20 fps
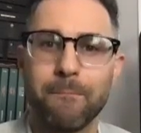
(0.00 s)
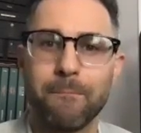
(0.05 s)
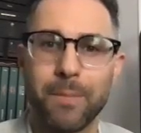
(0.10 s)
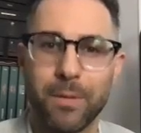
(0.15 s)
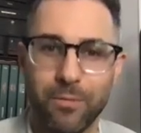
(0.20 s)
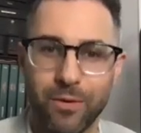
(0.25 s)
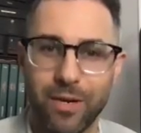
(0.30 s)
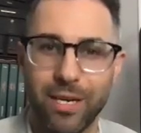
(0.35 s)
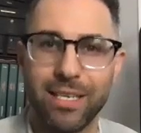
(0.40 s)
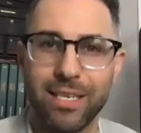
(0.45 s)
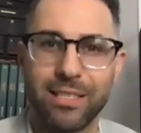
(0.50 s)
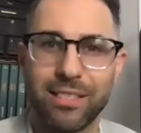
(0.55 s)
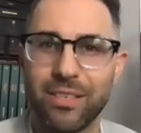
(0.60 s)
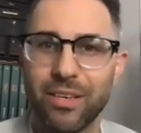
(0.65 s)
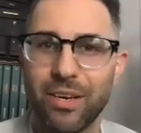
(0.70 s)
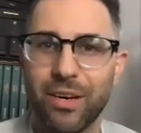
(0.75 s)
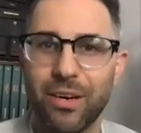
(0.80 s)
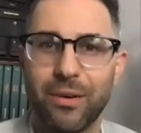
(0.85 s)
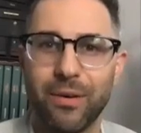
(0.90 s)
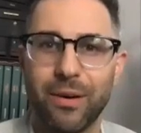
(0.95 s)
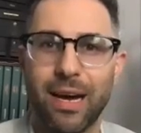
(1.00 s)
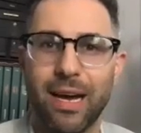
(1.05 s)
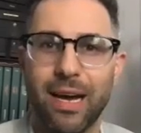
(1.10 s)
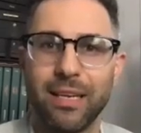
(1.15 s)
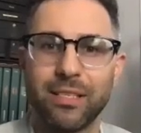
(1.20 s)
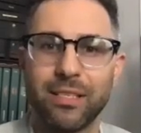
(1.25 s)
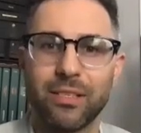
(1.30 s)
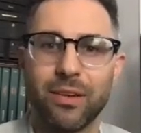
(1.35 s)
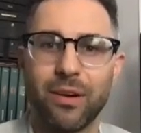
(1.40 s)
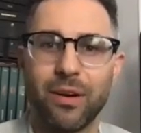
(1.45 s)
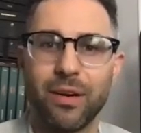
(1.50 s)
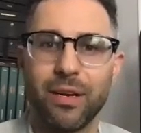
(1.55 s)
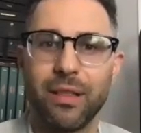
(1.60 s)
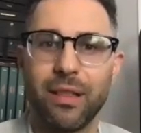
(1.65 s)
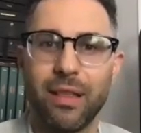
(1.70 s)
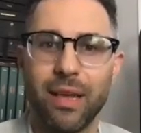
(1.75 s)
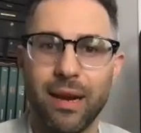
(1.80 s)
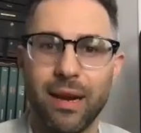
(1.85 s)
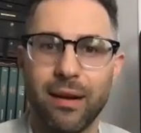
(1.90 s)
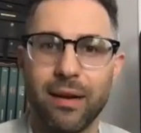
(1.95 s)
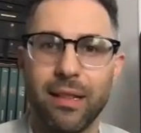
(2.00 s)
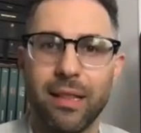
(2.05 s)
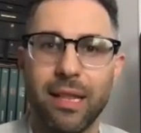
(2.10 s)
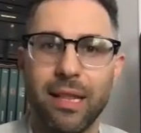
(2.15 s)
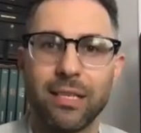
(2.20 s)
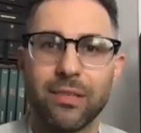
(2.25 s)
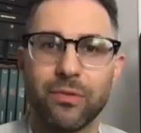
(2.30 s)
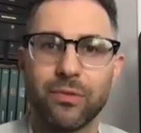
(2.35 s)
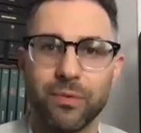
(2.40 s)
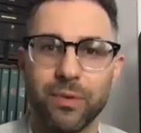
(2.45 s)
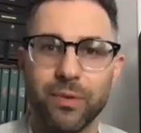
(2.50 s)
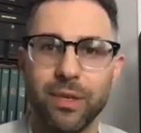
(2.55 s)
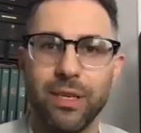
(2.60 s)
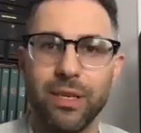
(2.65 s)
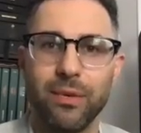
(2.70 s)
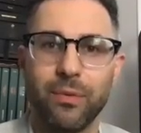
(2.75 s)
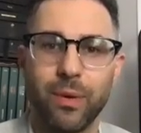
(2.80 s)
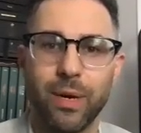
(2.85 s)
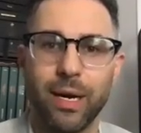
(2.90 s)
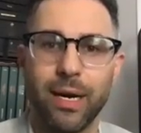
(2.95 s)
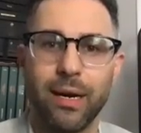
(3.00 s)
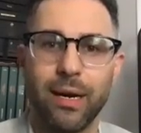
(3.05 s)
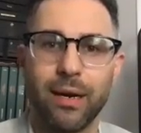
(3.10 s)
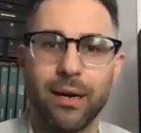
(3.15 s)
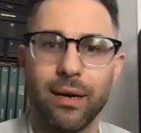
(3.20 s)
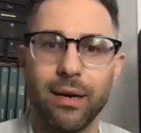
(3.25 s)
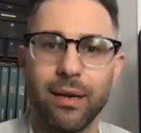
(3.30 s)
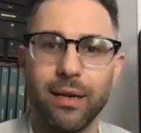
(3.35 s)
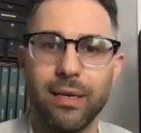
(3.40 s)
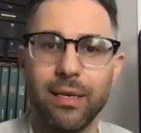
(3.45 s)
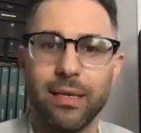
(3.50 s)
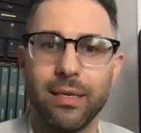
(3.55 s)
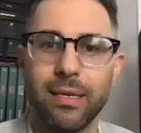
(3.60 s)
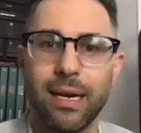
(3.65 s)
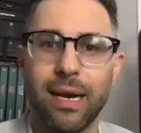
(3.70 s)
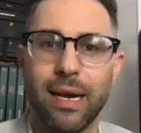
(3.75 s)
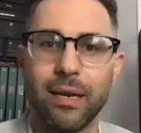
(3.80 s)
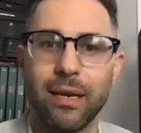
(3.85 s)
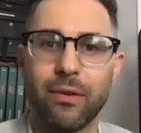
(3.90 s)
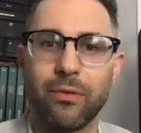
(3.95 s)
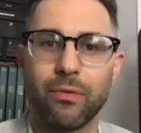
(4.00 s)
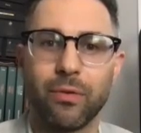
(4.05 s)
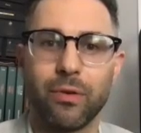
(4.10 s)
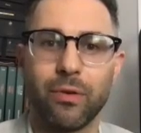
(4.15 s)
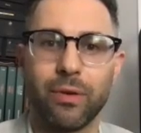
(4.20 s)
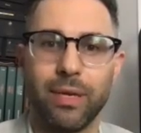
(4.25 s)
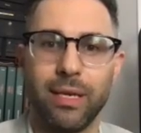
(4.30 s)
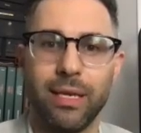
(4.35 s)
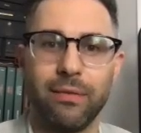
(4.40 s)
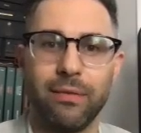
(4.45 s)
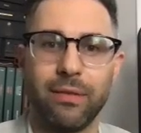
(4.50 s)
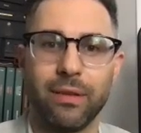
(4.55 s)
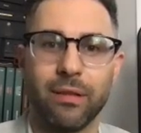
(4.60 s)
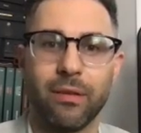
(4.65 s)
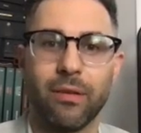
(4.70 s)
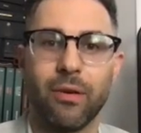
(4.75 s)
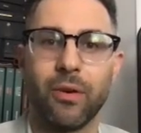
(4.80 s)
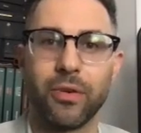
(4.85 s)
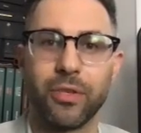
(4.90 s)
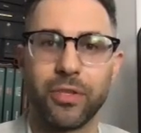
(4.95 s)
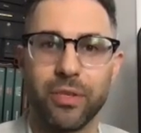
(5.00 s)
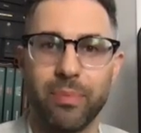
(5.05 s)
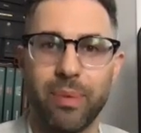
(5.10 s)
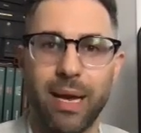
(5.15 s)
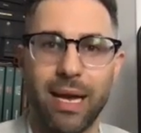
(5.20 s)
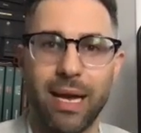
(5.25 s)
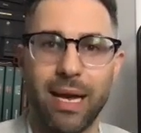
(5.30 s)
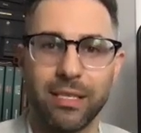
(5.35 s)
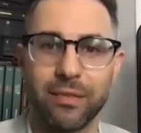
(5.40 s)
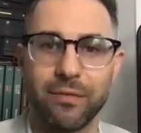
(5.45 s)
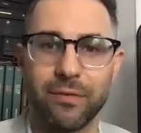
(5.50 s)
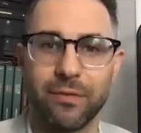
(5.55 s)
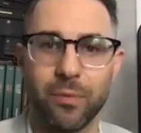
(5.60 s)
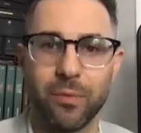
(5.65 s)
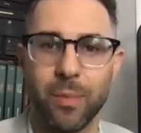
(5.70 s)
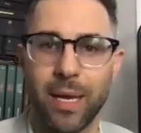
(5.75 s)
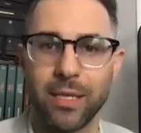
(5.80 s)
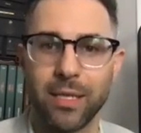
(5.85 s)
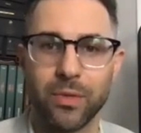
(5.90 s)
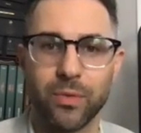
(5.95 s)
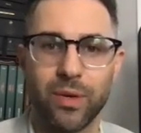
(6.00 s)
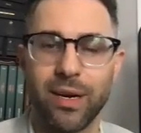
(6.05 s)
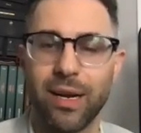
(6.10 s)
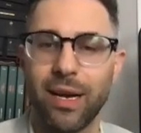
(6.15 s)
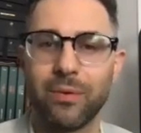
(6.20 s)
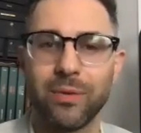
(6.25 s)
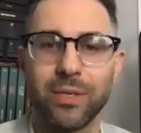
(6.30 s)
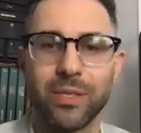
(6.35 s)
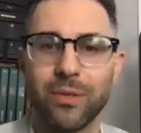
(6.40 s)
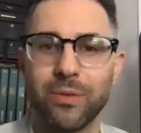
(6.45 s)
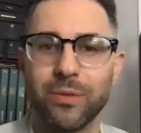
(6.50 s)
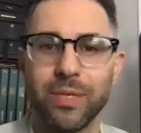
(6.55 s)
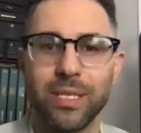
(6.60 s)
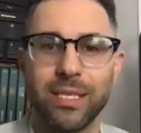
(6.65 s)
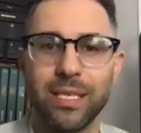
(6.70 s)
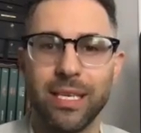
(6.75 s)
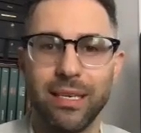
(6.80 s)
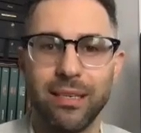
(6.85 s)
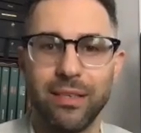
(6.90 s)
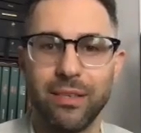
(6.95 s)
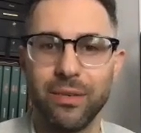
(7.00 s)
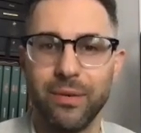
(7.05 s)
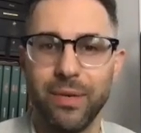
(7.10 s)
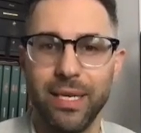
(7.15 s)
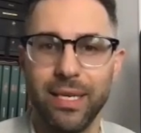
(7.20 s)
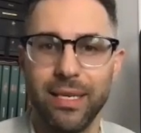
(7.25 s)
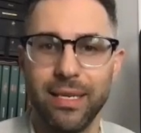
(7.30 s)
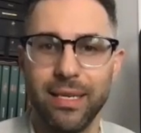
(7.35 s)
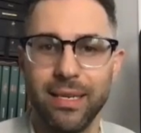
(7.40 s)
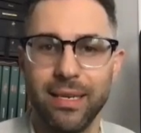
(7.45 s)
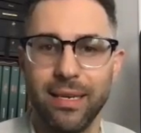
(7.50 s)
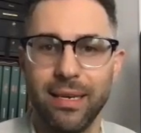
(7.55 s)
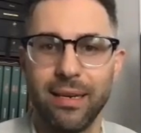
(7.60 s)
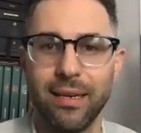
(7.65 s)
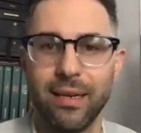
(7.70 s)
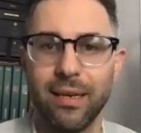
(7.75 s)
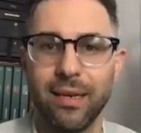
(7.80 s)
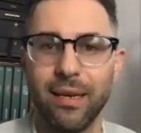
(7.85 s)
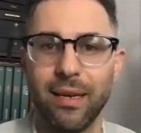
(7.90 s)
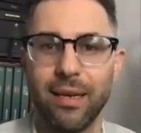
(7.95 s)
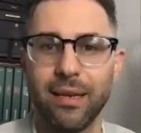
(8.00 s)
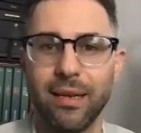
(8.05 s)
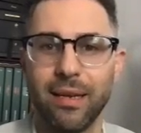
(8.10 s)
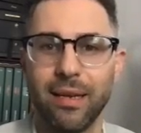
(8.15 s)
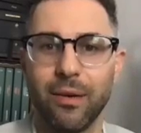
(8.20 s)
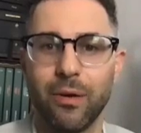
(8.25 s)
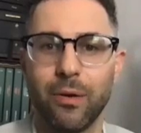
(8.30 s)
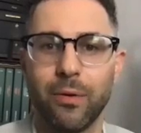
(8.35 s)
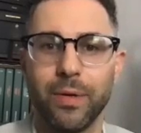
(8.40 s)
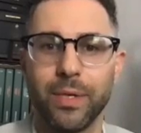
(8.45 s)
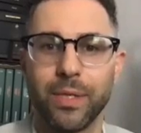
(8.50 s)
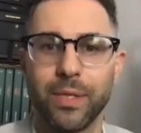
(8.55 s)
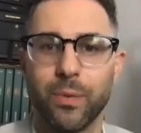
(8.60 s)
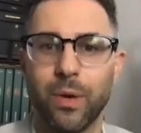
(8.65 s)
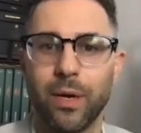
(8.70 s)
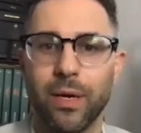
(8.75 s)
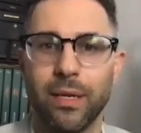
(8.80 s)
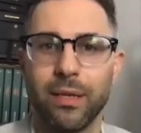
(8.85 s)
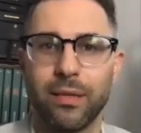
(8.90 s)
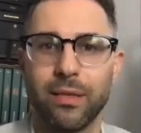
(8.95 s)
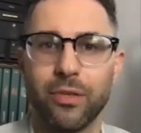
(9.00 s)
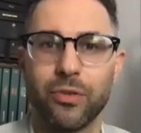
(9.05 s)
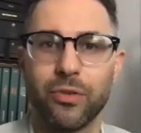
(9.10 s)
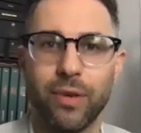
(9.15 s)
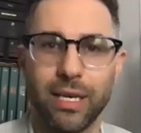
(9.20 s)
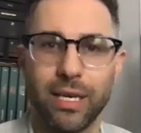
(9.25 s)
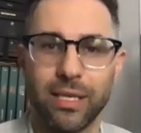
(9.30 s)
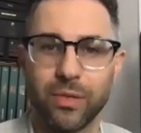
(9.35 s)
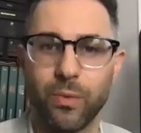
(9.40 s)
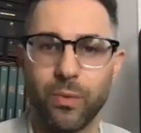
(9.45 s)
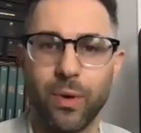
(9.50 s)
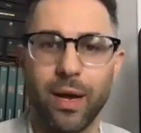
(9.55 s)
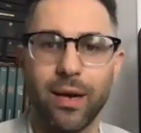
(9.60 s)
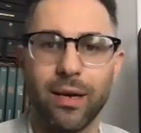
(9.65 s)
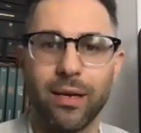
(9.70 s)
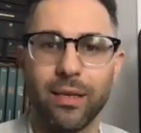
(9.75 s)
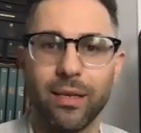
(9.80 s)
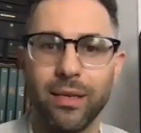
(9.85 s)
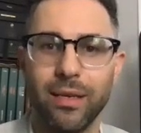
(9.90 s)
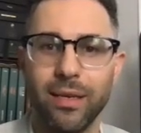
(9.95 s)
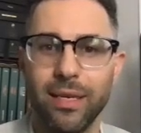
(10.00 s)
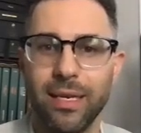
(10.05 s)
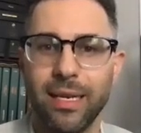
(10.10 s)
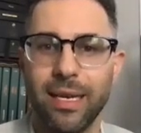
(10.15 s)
Right. So I started there, and that's really where I grew an even larger passion for menswear. I was always into it, and I always wanted to dress well.